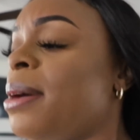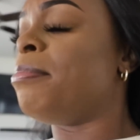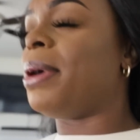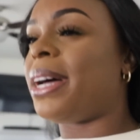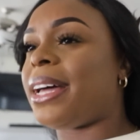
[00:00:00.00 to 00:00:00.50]

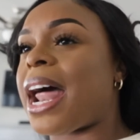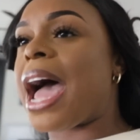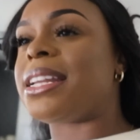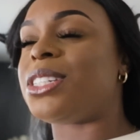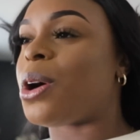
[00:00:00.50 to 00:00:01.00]
But
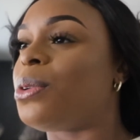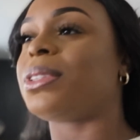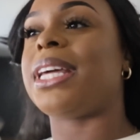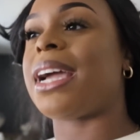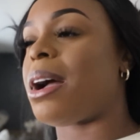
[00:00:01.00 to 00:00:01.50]
I
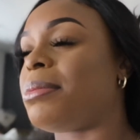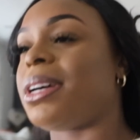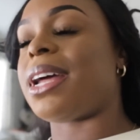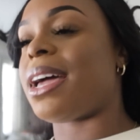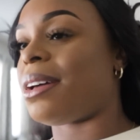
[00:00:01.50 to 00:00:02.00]
don't think I'm
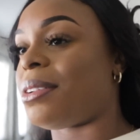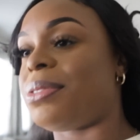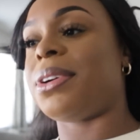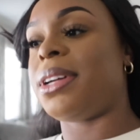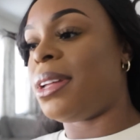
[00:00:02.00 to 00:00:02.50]
gonna
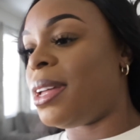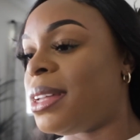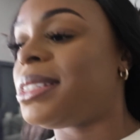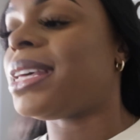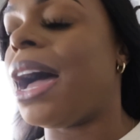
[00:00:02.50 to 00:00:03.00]
have
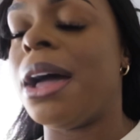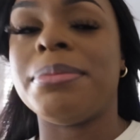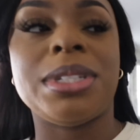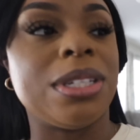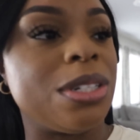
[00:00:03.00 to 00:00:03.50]

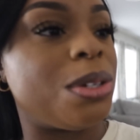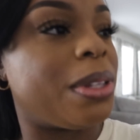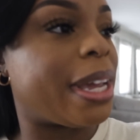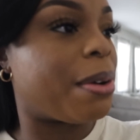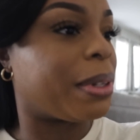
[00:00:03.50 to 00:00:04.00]
time to do
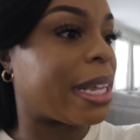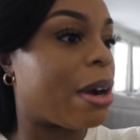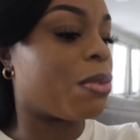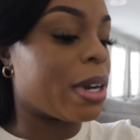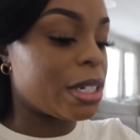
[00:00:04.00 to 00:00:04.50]
that
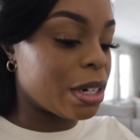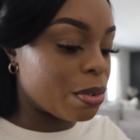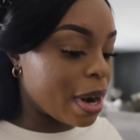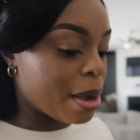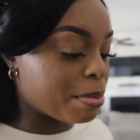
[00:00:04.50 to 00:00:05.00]
without rushing
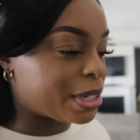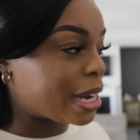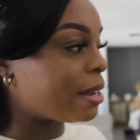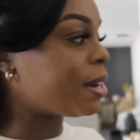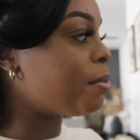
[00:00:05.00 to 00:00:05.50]
around. But
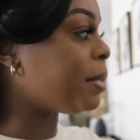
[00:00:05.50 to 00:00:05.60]
y'all know